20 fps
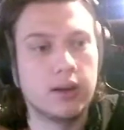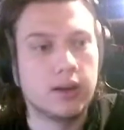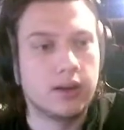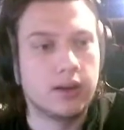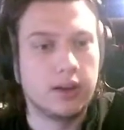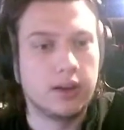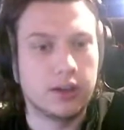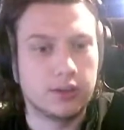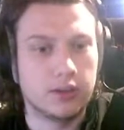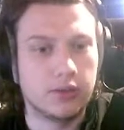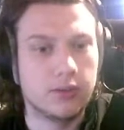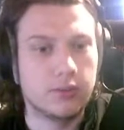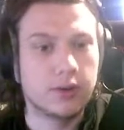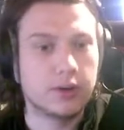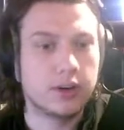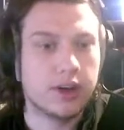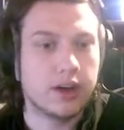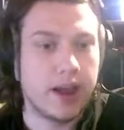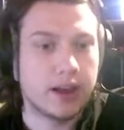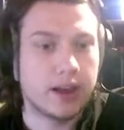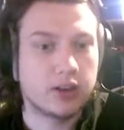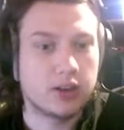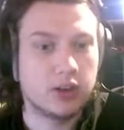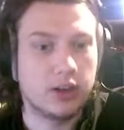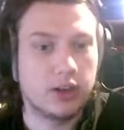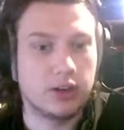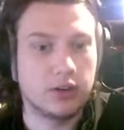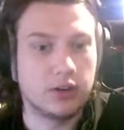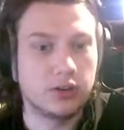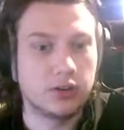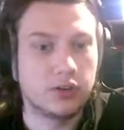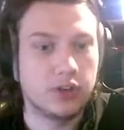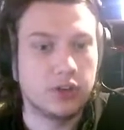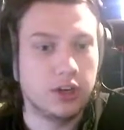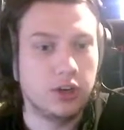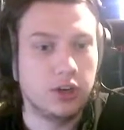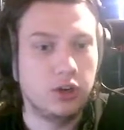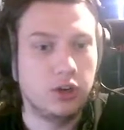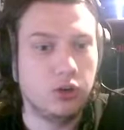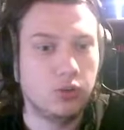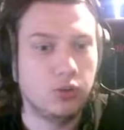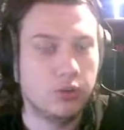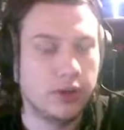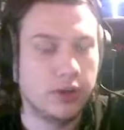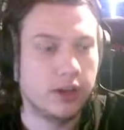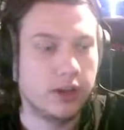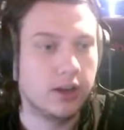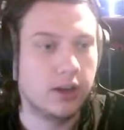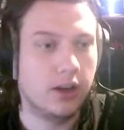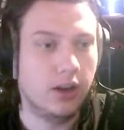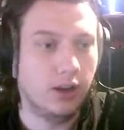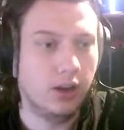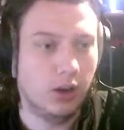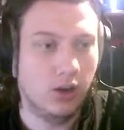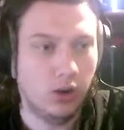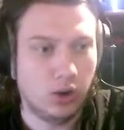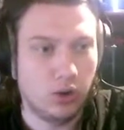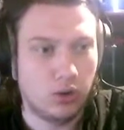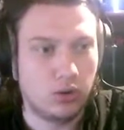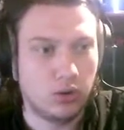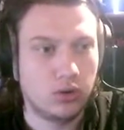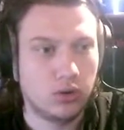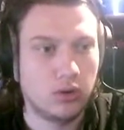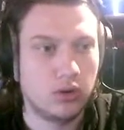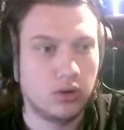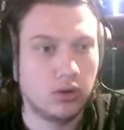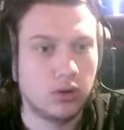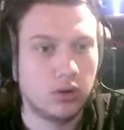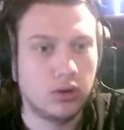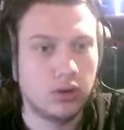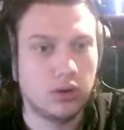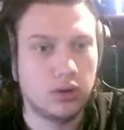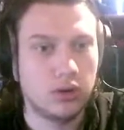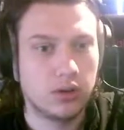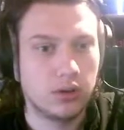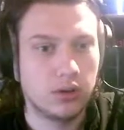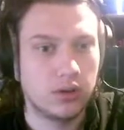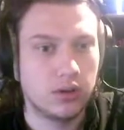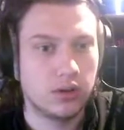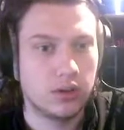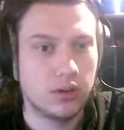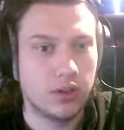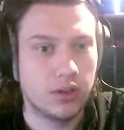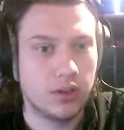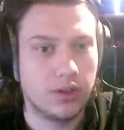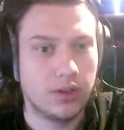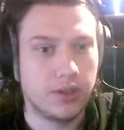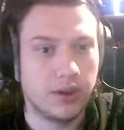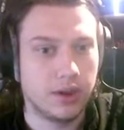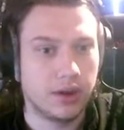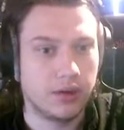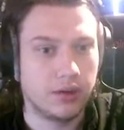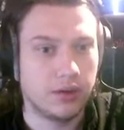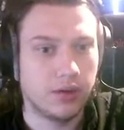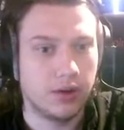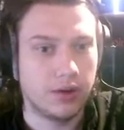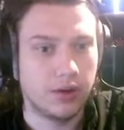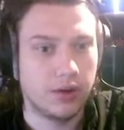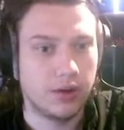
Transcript: yeah, so we're actually continuing along the thing, right?